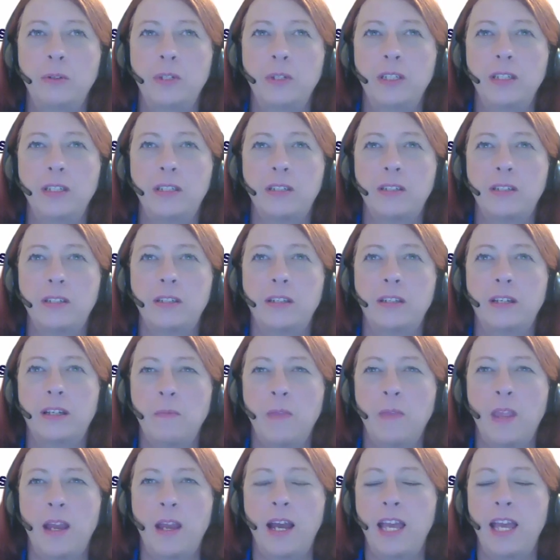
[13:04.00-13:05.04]
it.
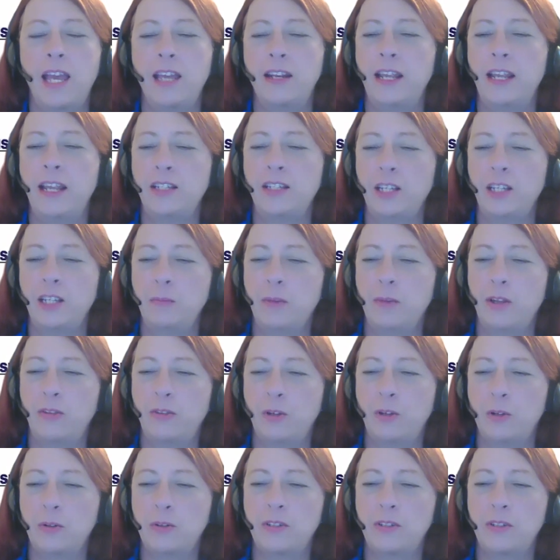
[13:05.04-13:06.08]
I had an 18
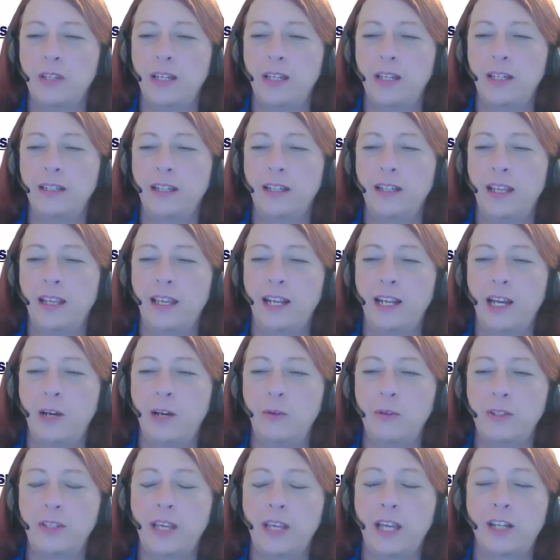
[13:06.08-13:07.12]
month old son, and I
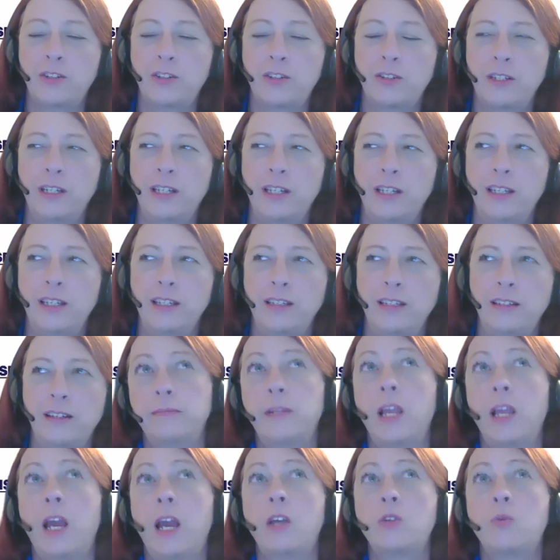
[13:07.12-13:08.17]
was actually,
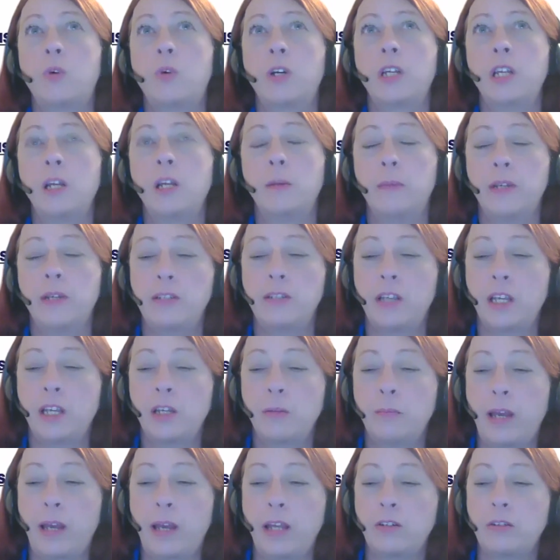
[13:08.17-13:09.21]
I was working on my
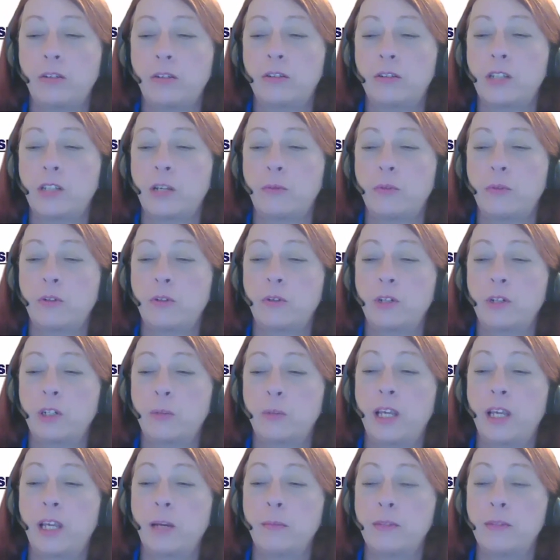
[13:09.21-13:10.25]
second bachelor's. I was going to
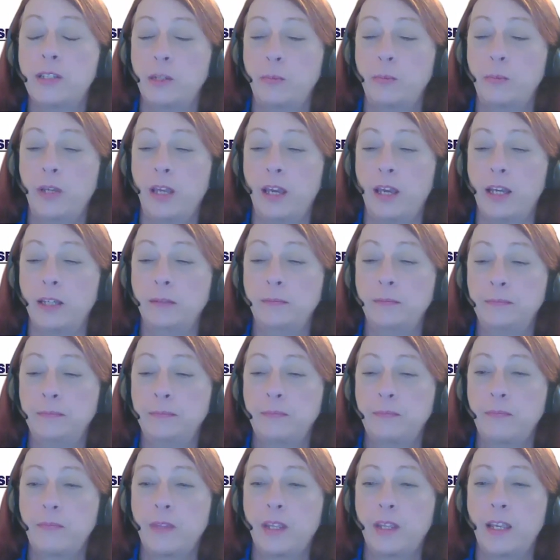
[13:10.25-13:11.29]
become a CPA,
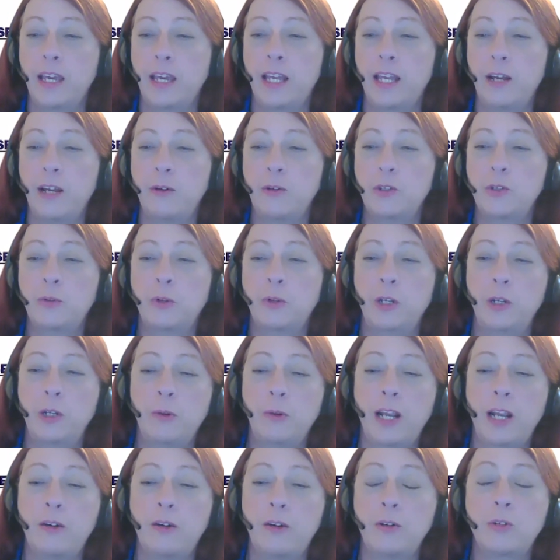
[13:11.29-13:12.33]
and I was
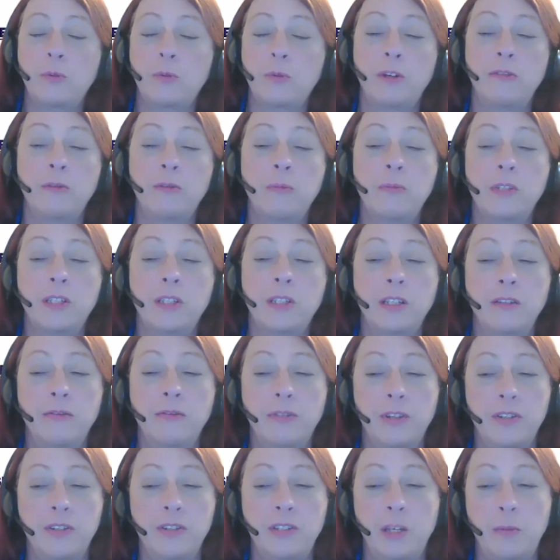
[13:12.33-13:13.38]
21 hours away from sitting
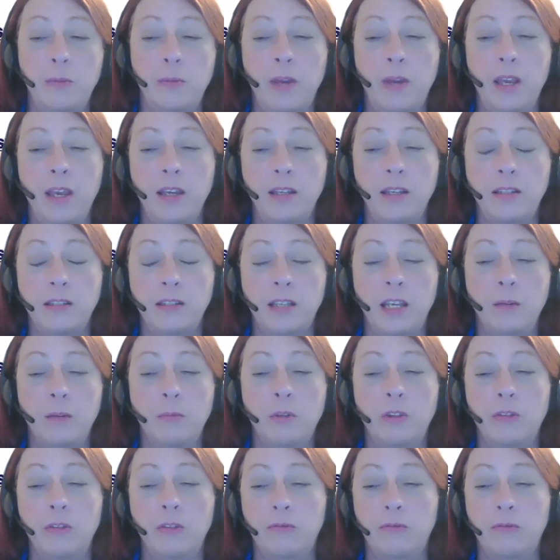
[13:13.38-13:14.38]
for the CPA exam with a